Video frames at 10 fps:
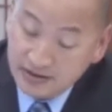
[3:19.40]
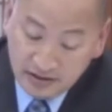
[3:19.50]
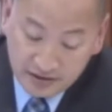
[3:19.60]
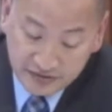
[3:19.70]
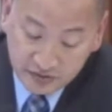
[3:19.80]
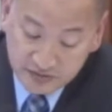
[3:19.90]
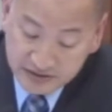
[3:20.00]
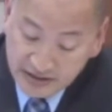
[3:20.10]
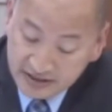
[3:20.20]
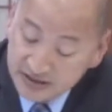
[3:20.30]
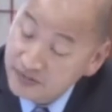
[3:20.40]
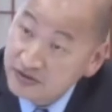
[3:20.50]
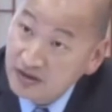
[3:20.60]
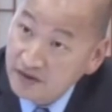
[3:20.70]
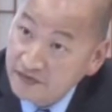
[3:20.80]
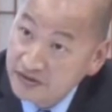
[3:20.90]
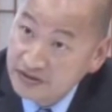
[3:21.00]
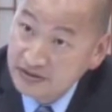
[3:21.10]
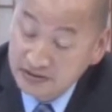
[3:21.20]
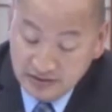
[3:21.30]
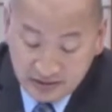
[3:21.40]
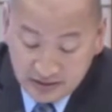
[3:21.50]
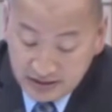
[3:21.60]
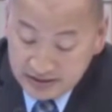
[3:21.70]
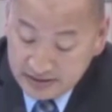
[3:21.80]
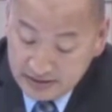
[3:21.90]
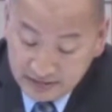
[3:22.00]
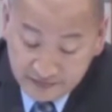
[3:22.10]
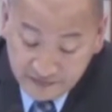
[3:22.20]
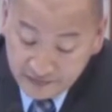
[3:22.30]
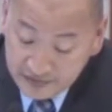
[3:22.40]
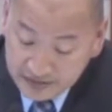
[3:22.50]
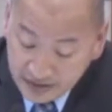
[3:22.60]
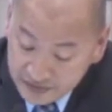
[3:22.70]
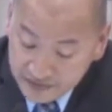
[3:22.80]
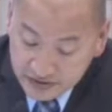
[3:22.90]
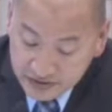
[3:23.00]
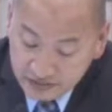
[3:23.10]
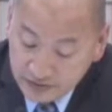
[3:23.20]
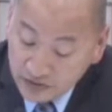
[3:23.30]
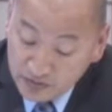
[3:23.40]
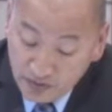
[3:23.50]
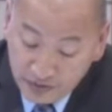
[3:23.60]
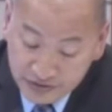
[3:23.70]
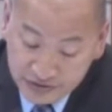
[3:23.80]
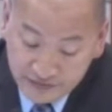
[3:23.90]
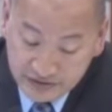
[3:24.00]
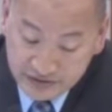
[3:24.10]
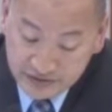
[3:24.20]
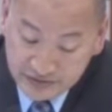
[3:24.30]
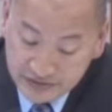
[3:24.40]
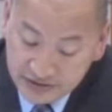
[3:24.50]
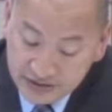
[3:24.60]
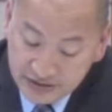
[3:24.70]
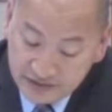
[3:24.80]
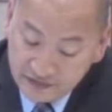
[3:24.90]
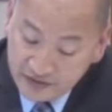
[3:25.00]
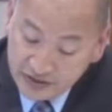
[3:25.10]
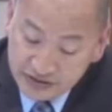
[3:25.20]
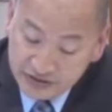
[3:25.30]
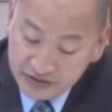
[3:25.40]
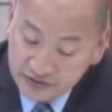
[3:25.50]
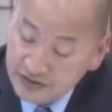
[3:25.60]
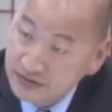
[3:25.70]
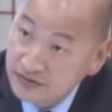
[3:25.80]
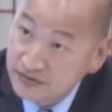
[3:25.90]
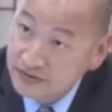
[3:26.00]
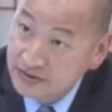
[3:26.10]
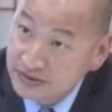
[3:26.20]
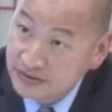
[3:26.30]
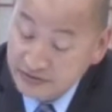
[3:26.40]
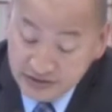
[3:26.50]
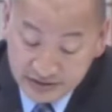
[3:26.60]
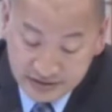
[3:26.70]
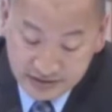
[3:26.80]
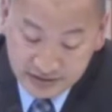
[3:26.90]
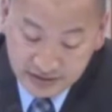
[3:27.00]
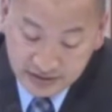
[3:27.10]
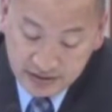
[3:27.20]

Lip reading: Congresswoman Jackie Spears' office, and City of South San Francisco in early March of this year to discuss the flooding issues and also seek their assistance.